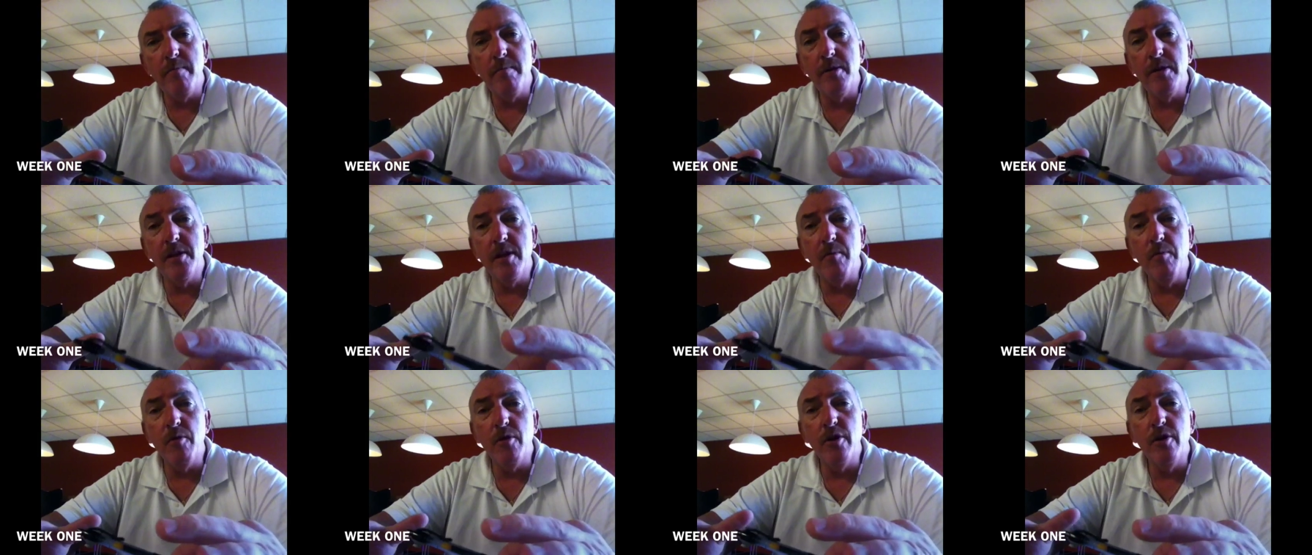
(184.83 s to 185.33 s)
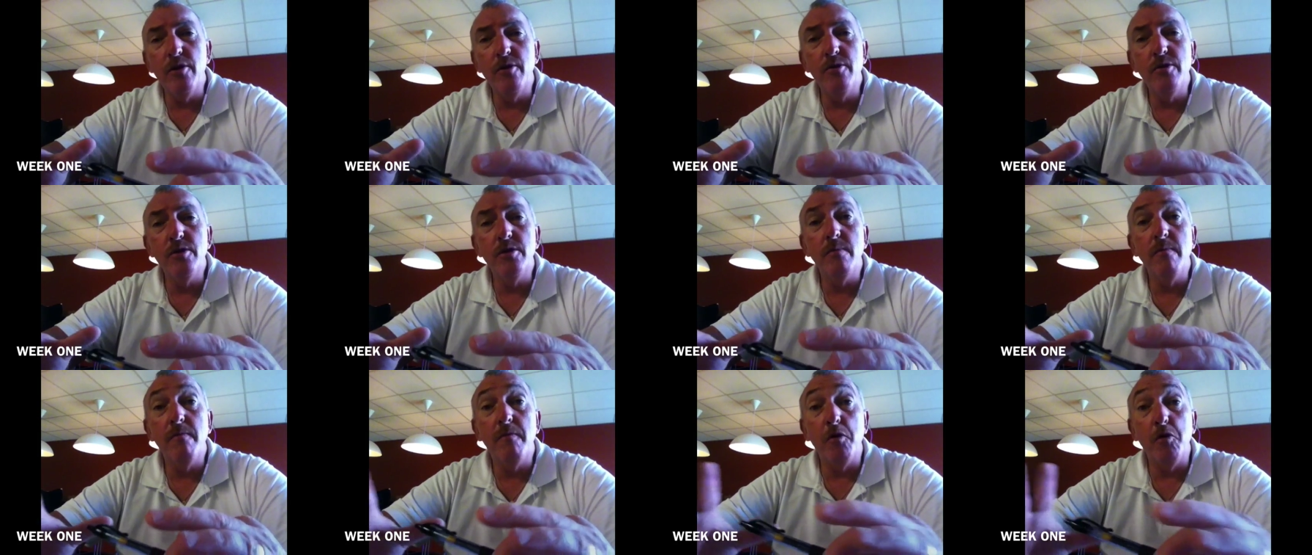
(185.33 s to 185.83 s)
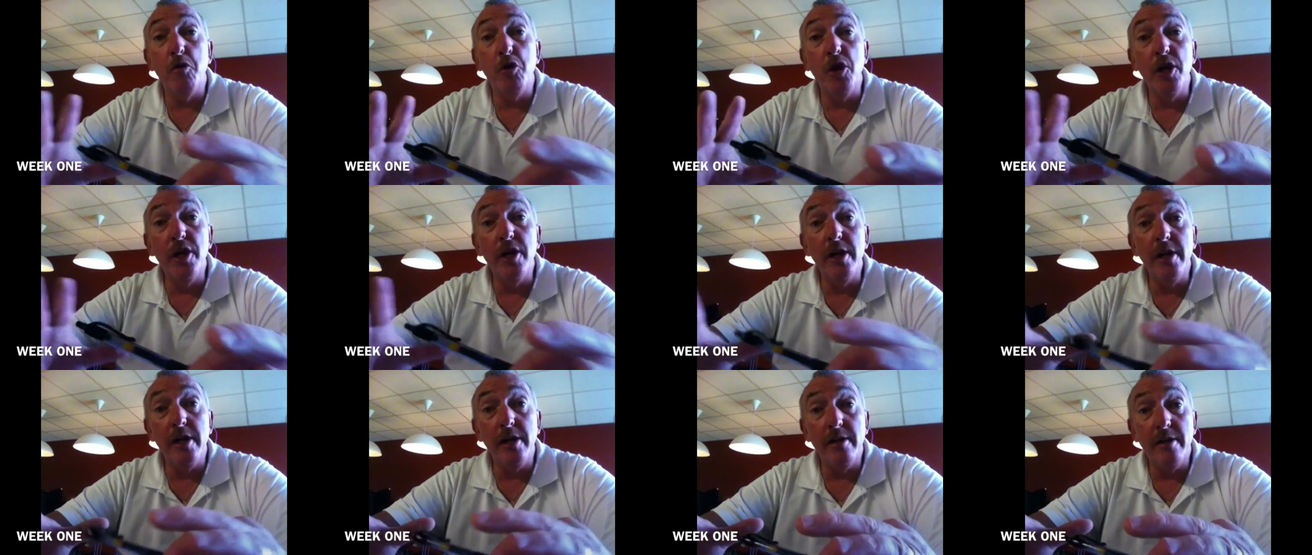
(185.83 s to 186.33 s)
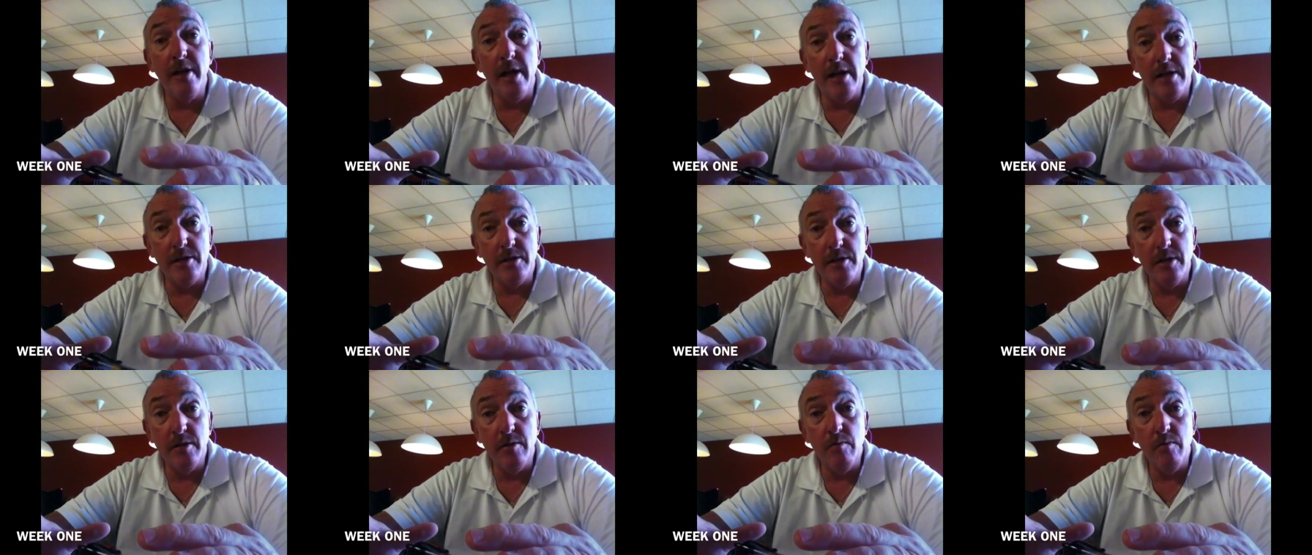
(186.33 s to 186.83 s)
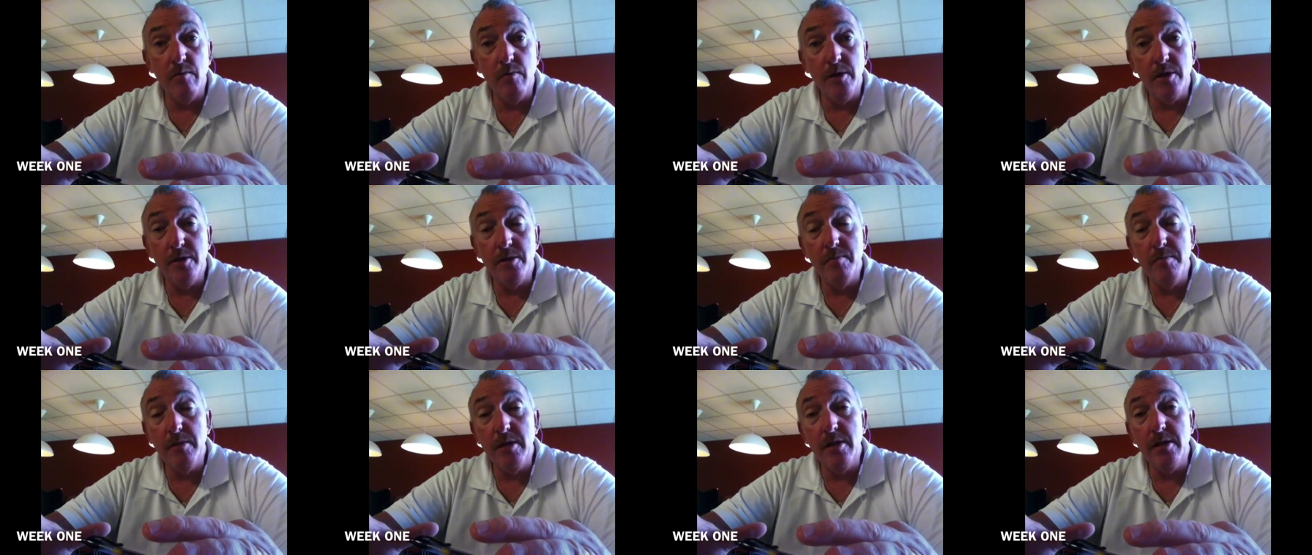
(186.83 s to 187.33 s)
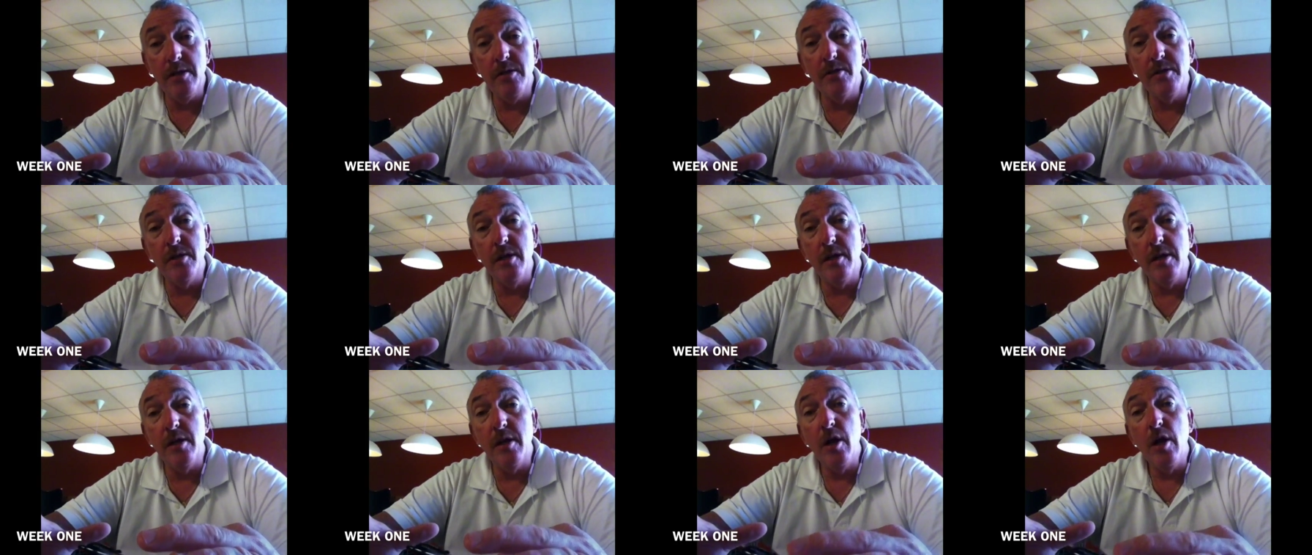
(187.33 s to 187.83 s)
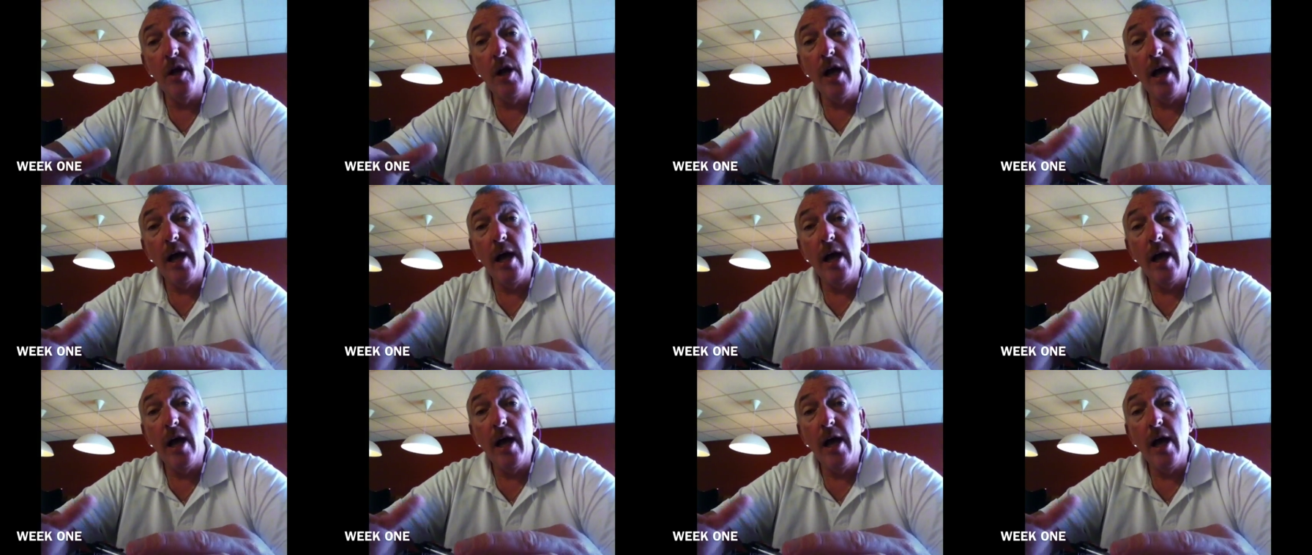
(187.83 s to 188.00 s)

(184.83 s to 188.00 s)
but then we're going to do some validity testing, which means that